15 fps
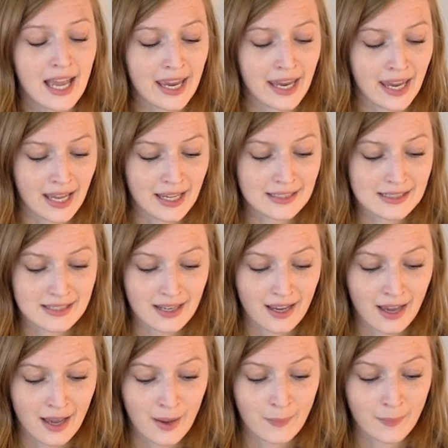and
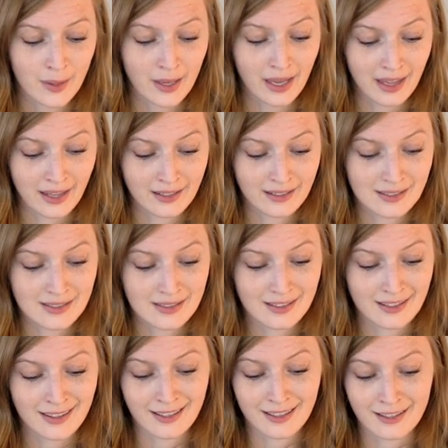um, and
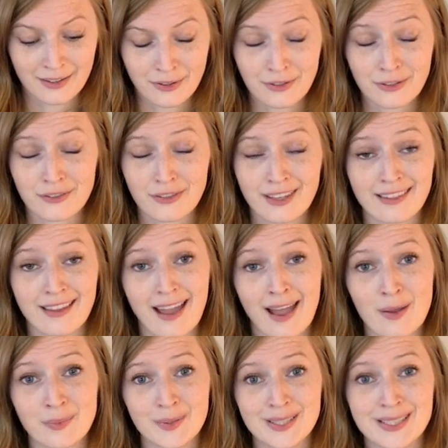the, the third thing that
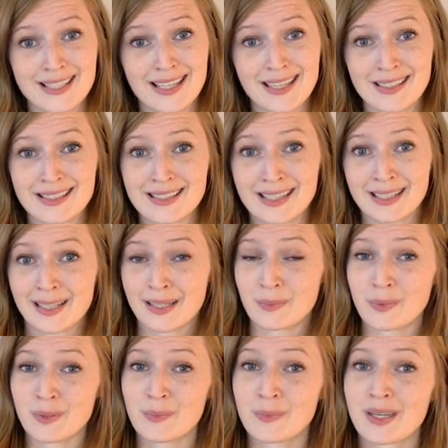happens is an
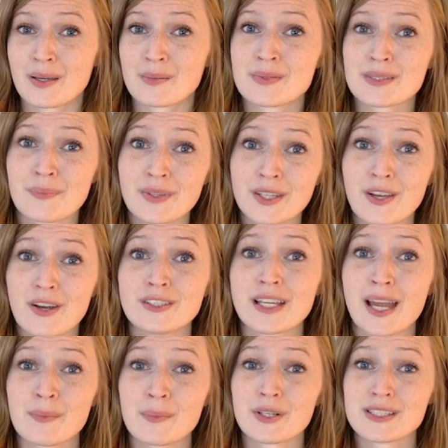animal becomes something called
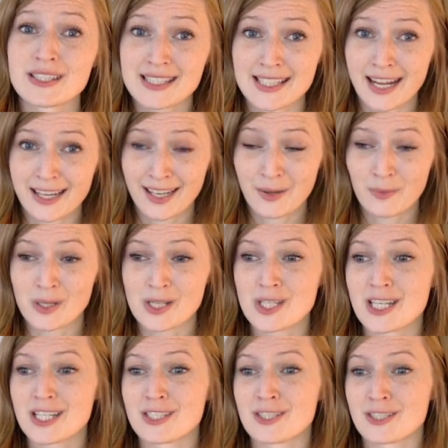hyperesthetic,
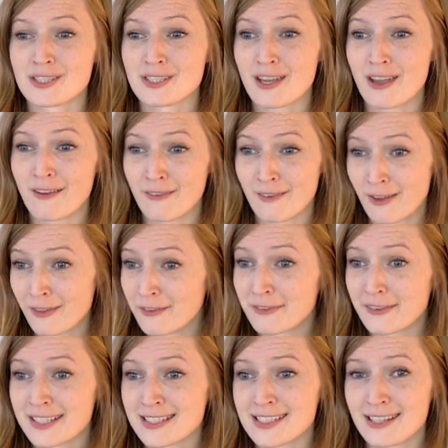which is just another
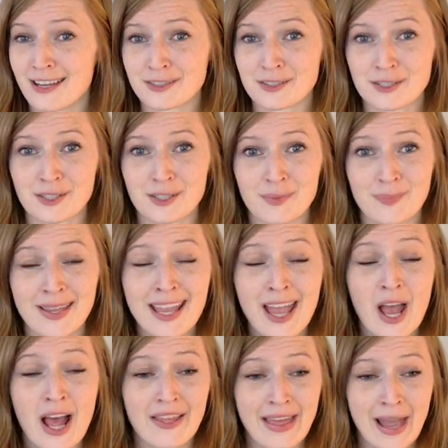fancy doctor term
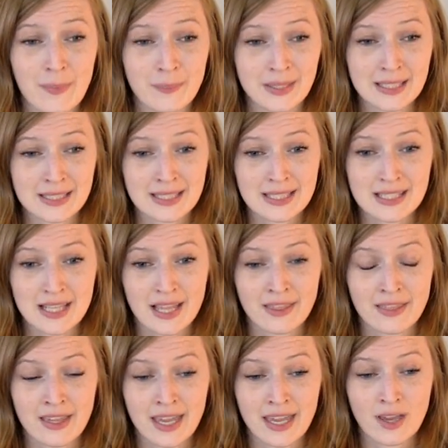that means
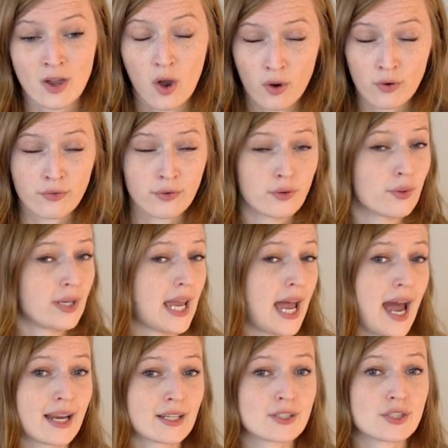they
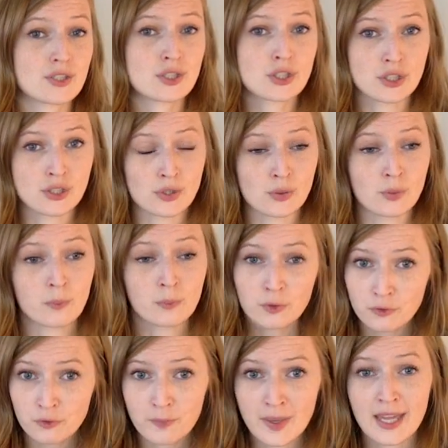overreact to
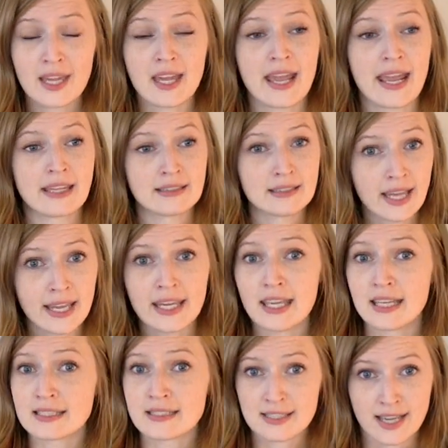movement and light
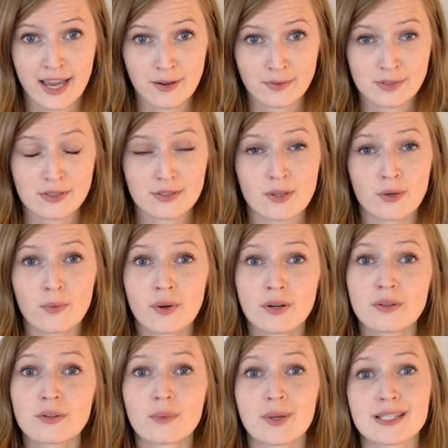and sound. So one
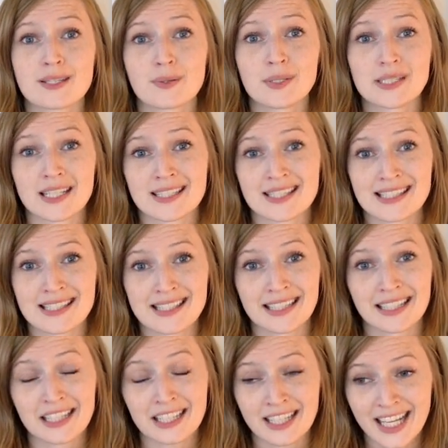of the ways that we test this in
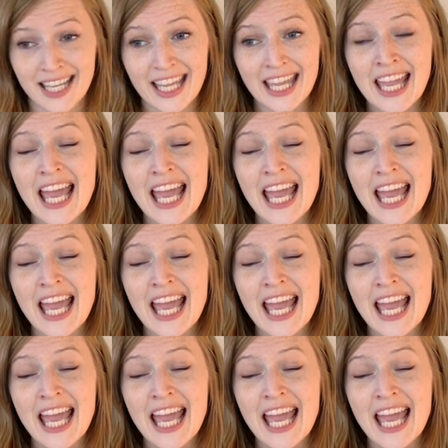the clinic